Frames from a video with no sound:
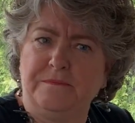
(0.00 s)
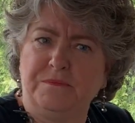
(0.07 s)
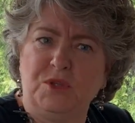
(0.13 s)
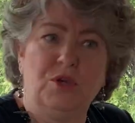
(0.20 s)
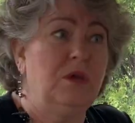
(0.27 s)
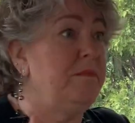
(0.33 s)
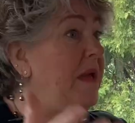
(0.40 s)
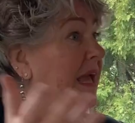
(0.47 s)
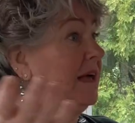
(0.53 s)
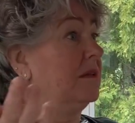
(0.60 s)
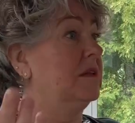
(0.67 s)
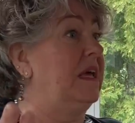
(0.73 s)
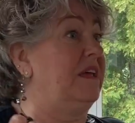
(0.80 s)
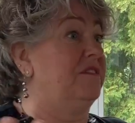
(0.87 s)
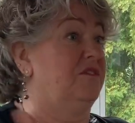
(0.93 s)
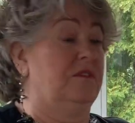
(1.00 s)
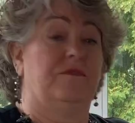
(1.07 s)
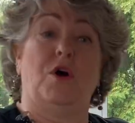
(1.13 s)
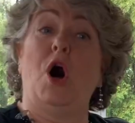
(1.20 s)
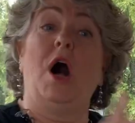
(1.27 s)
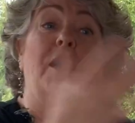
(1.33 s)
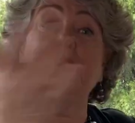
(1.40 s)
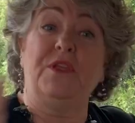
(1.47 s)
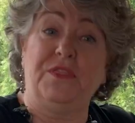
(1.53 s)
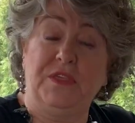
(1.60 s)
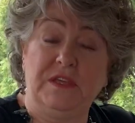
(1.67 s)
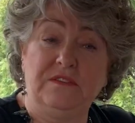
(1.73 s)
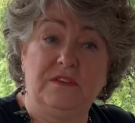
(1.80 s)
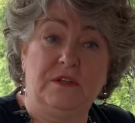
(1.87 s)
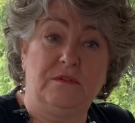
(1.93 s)
You can make a list of all the
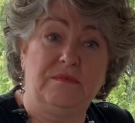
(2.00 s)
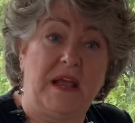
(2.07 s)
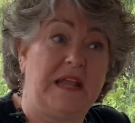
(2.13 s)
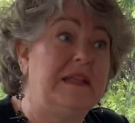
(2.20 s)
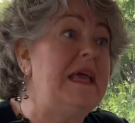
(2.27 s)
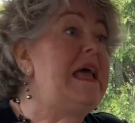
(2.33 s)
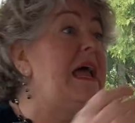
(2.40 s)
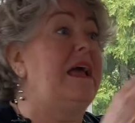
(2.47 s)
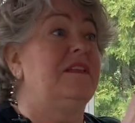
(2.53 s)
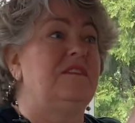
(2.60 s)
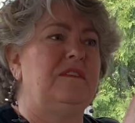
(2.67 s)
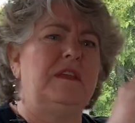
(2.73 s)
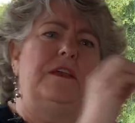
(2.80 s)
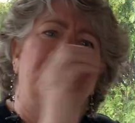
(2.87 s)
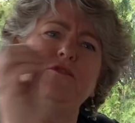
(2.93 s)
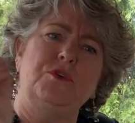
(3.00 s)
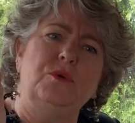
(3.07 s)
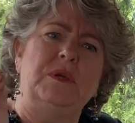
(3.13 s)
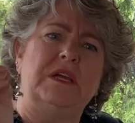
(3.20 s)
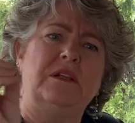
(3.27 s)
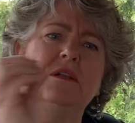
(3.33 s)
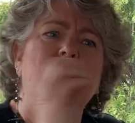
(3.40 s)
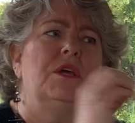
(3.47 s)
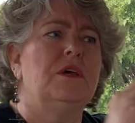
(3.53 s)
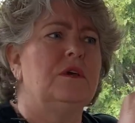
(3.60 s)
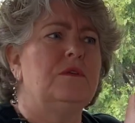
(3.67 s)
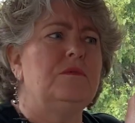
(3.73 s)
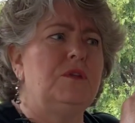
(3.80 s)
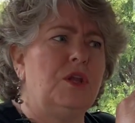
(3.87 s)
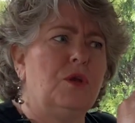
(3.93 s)
things that are red and see if you can,
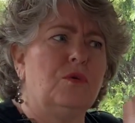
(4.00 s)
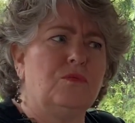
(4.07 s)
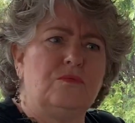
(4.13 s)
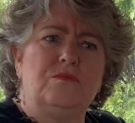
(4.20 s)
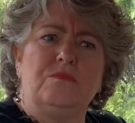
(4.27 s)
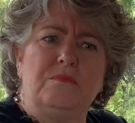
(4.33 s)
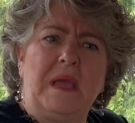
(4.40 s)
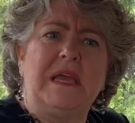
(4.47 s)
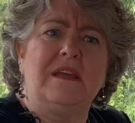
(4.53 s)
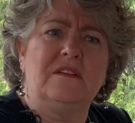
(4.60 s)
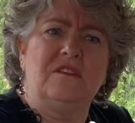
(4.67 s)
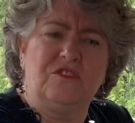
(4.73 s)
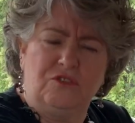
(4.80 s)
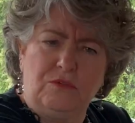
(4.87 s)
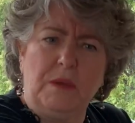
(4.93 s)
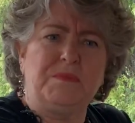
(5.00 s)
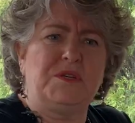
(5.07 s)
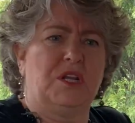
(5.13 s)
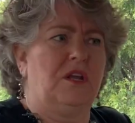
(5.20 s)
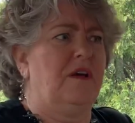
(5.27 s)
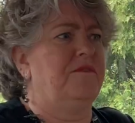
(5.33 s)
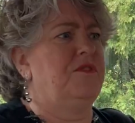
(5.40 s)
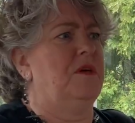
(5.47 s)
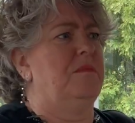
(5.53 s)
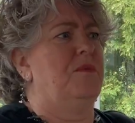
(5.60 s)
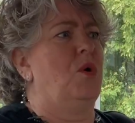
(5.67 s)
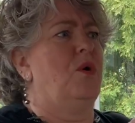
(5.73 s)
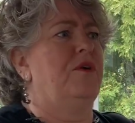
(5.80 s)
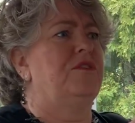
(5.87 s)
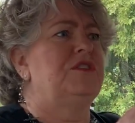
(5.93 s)
make a description of them
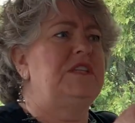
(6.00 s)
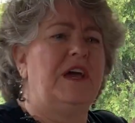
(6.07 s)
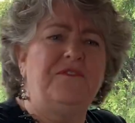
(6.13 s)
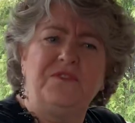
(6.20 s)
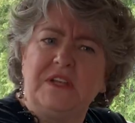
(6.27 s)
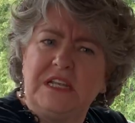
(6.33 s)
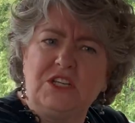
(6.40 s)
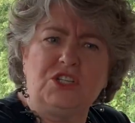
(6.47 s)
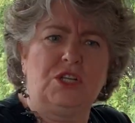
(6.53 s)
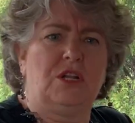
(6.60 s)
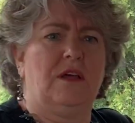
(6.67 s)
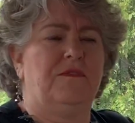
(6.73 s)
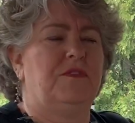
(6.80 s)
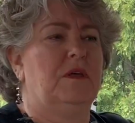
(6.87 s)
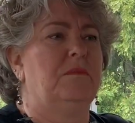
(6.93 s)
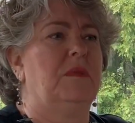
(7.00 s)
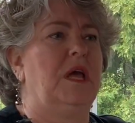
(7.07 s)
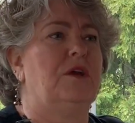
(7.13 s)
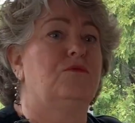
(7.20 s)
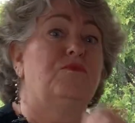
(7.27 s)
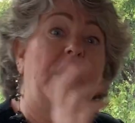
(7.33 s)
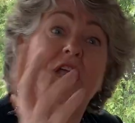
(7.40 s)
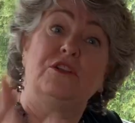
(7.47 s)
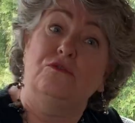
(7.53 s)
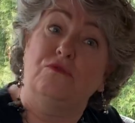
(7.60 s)
or a definition of them, like Red